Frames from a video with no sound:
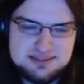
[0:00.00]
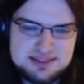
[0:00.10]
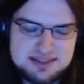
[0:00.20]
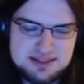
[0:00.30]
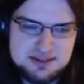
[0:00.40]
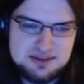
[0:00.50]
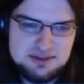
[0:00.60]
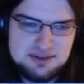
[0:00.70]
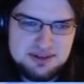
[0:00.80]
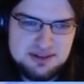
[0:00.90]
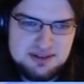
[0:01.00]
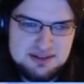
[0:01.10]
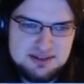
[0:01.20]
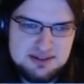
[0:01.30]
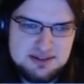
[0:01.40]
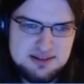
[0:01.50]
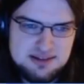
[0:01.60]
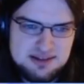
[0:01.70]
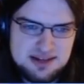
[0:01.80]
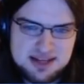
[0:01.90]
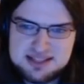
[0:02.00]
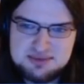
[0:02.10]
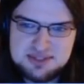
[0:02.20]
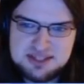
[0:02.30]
So I guess he was